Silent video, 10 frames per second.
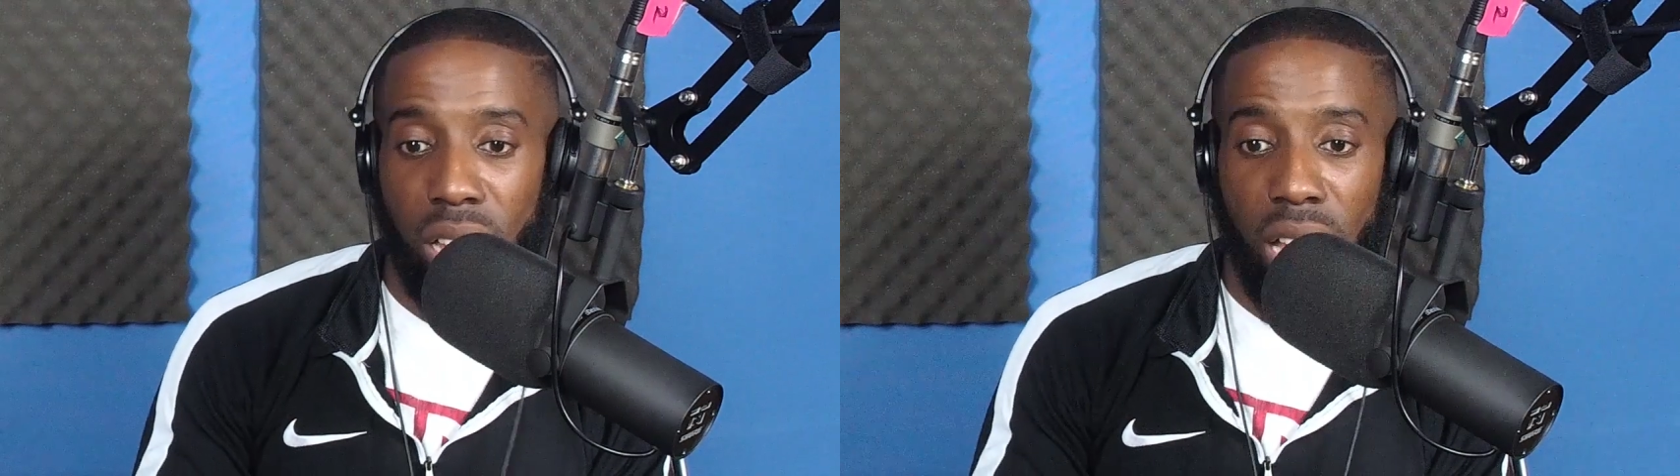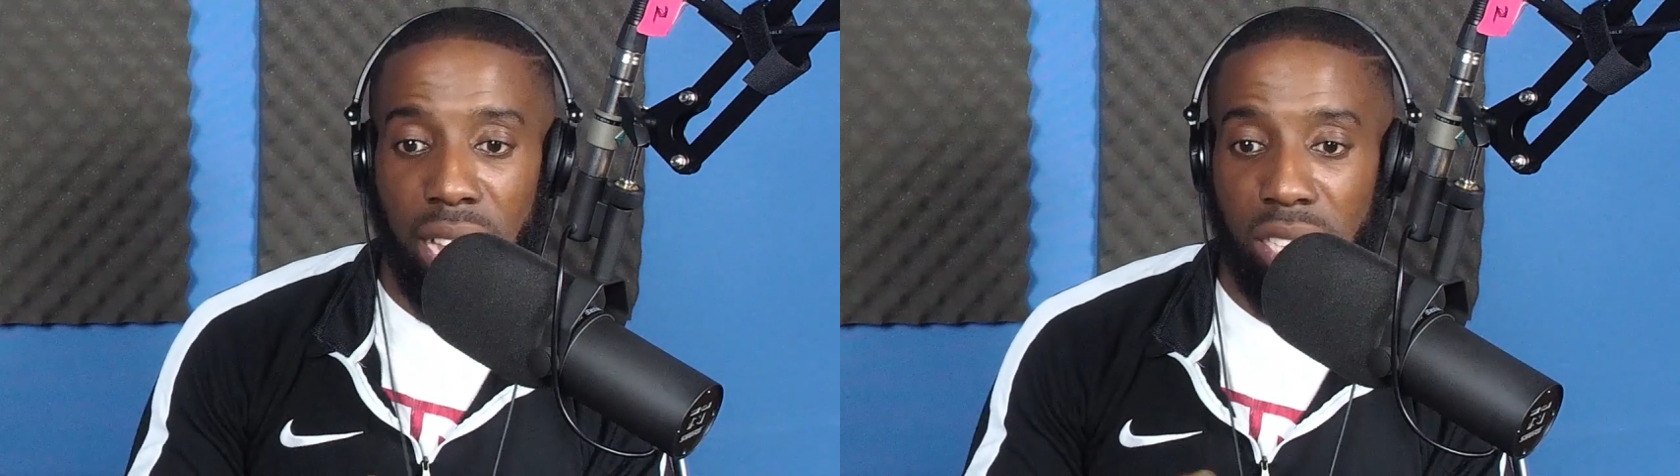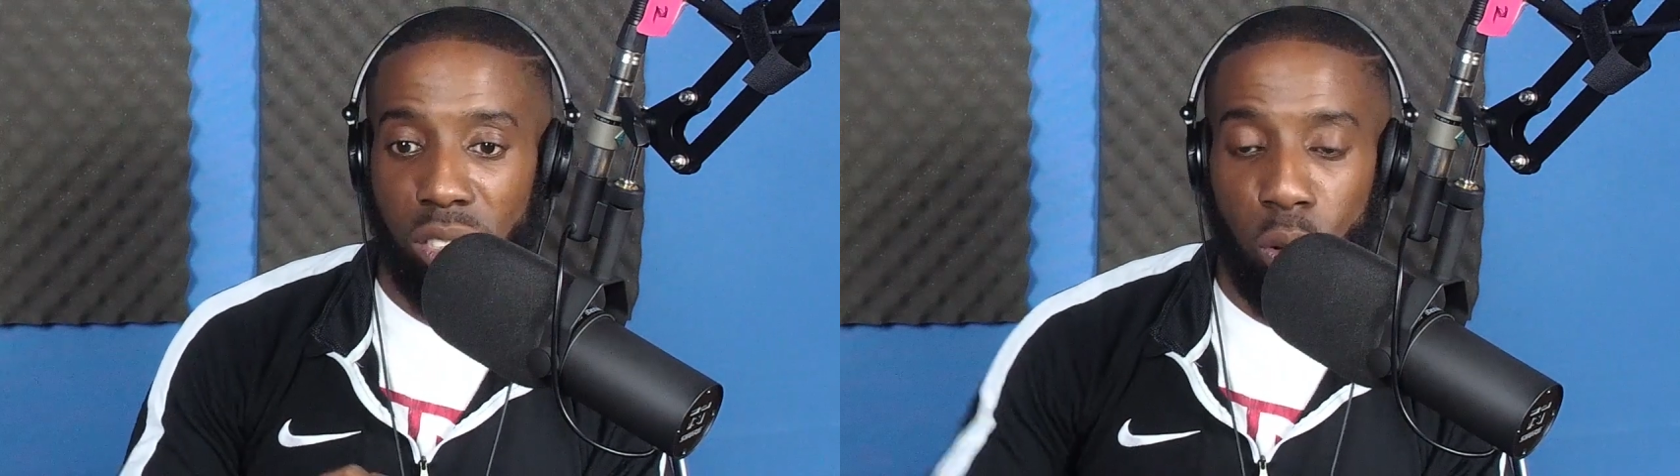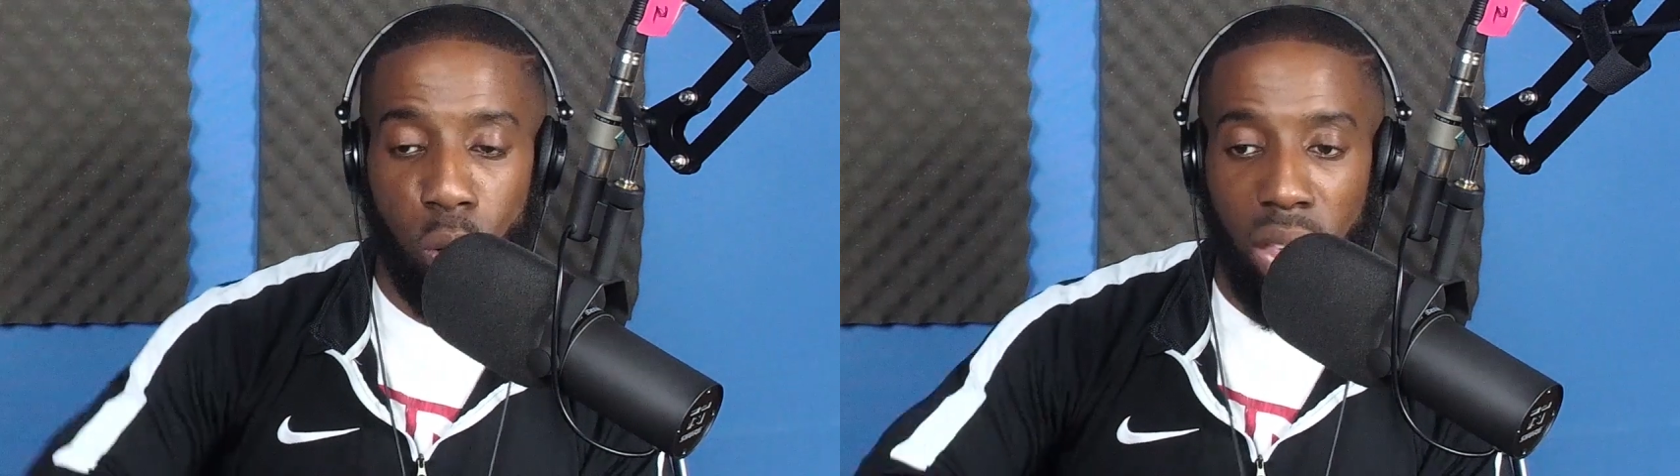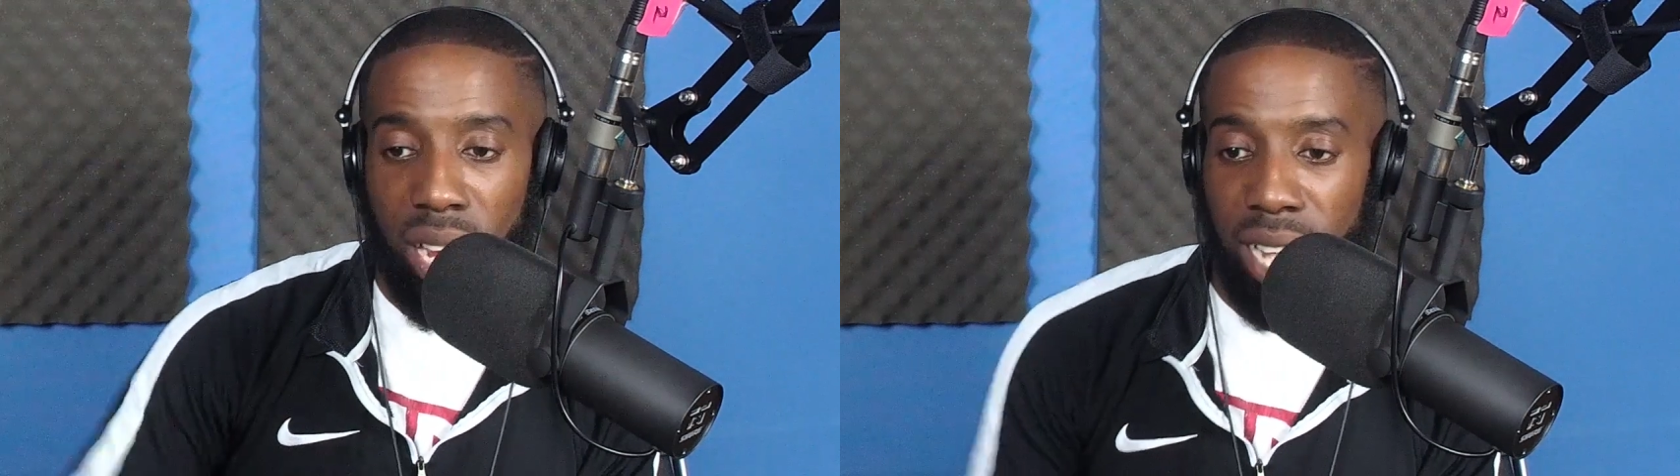and
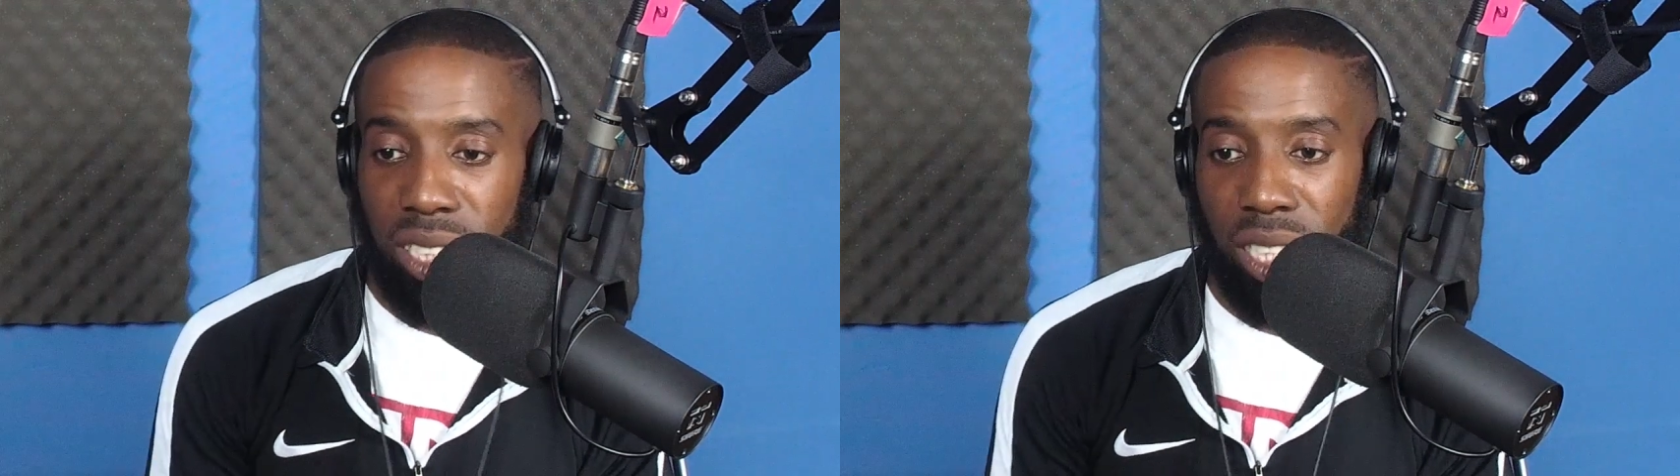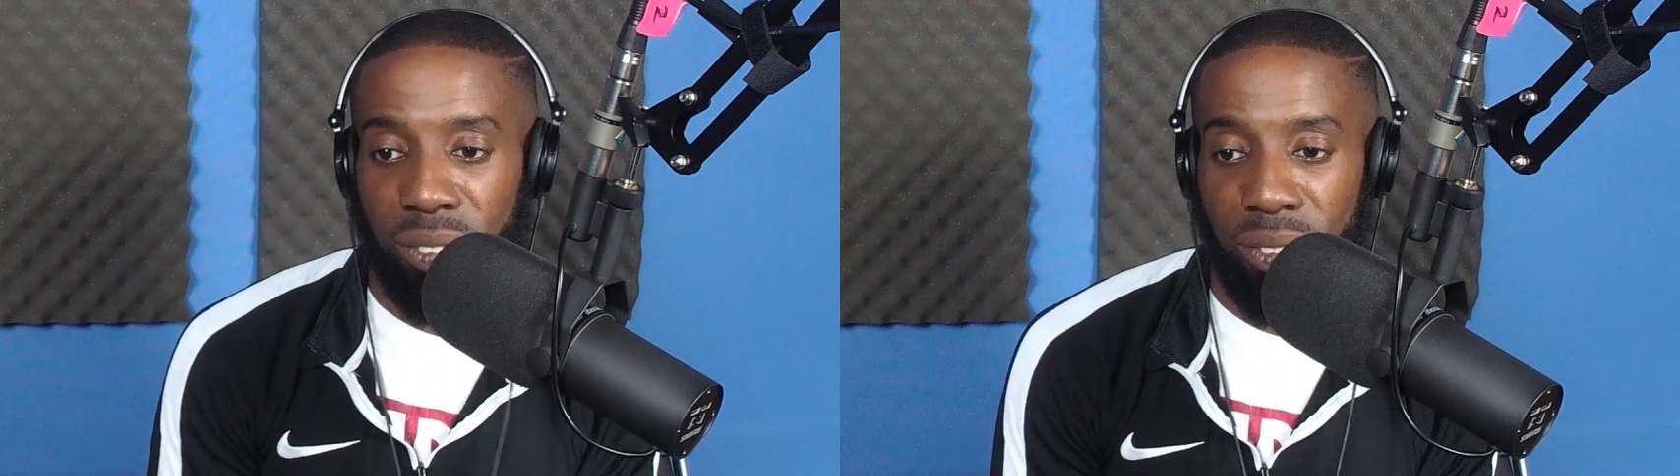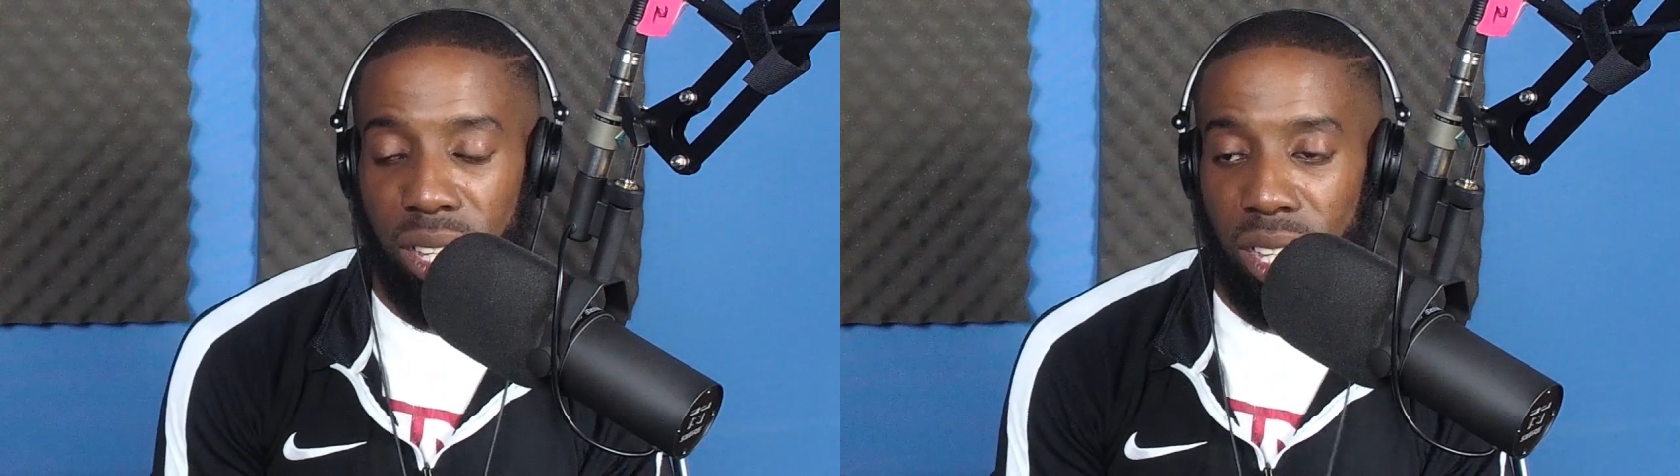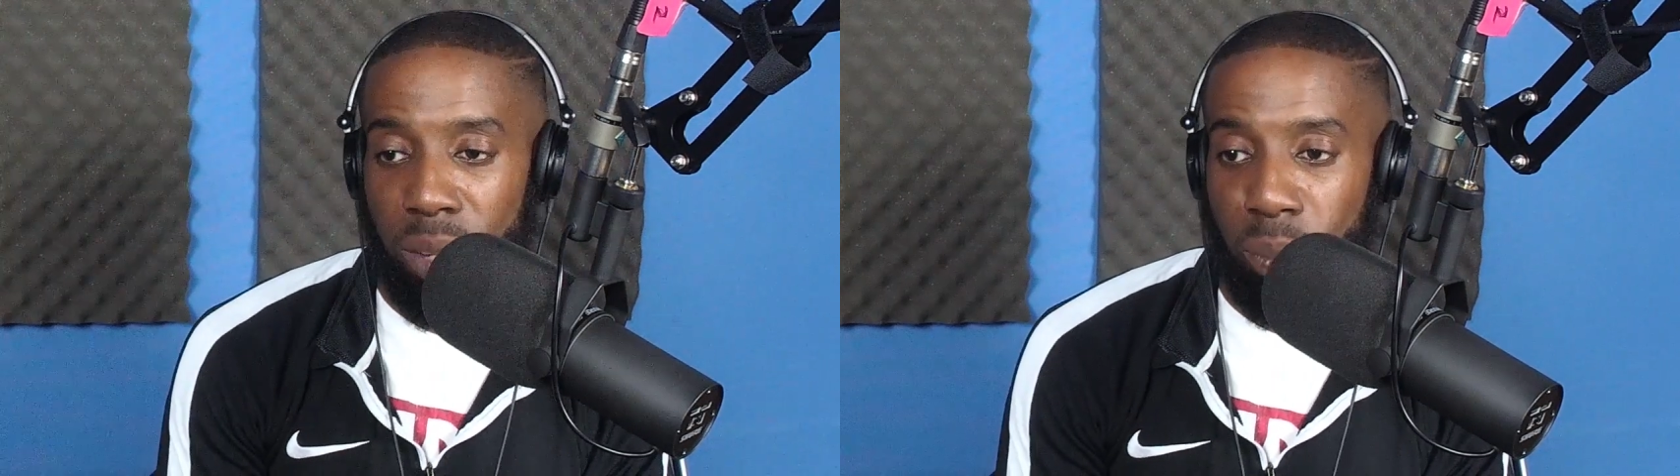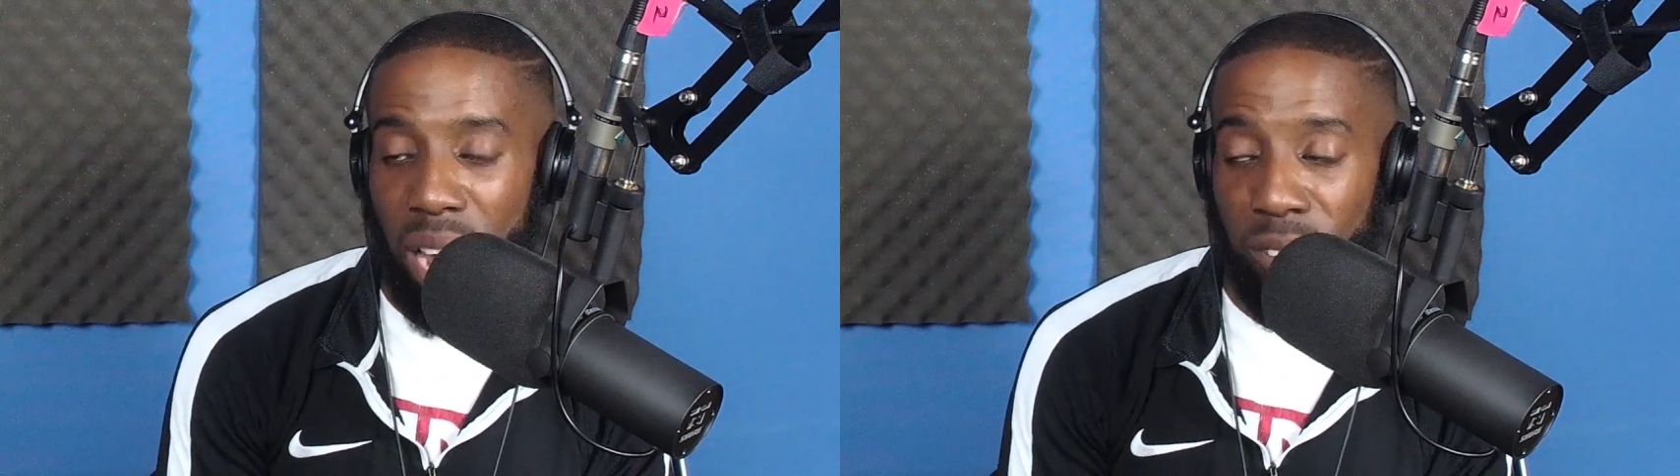all your classic
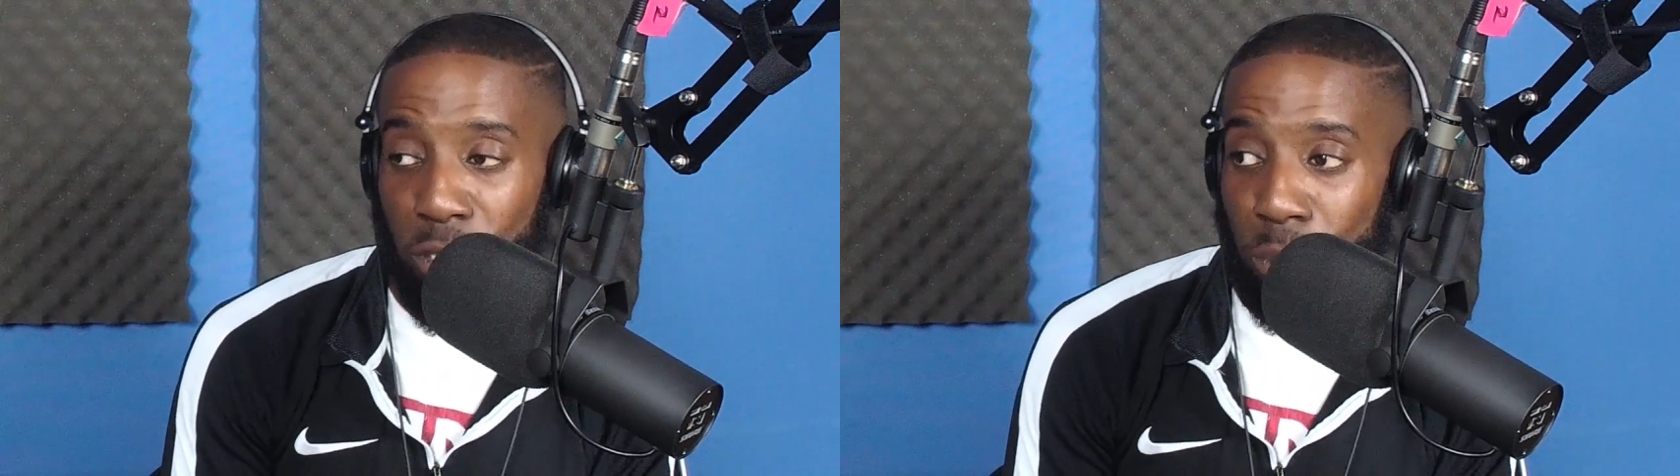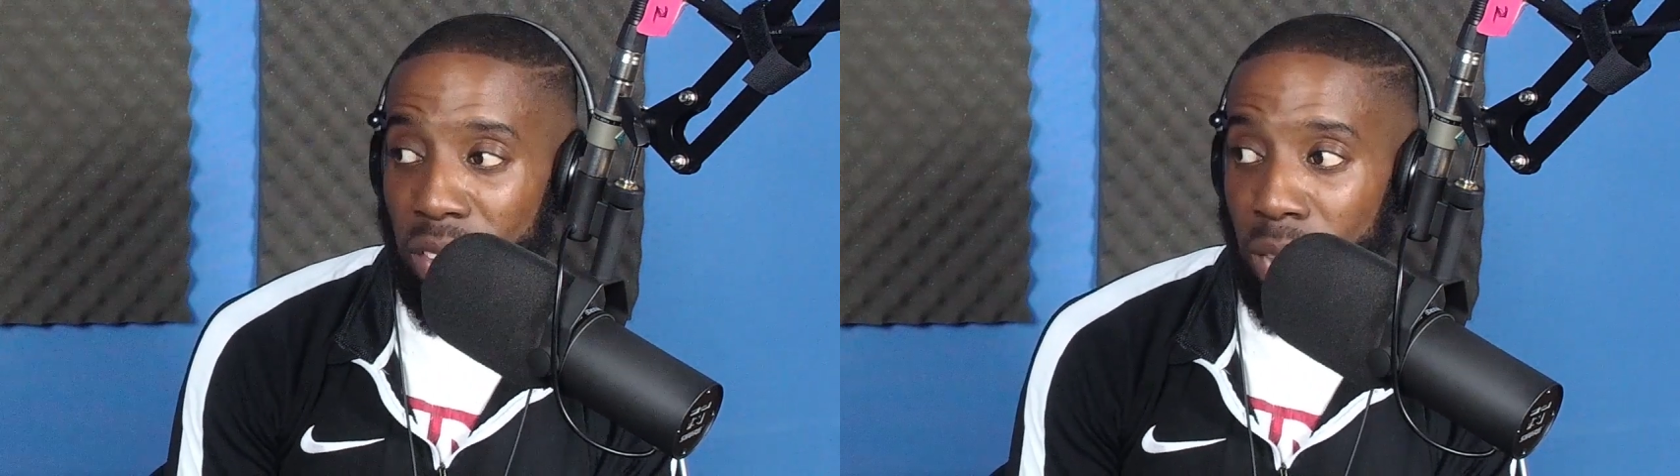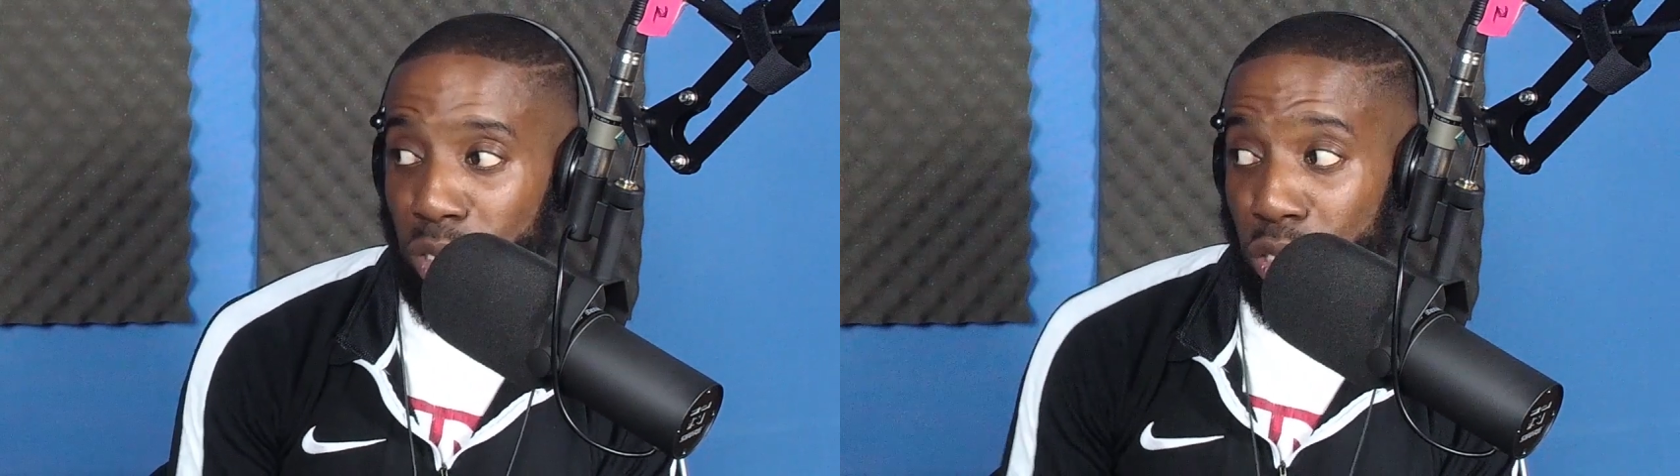platform games,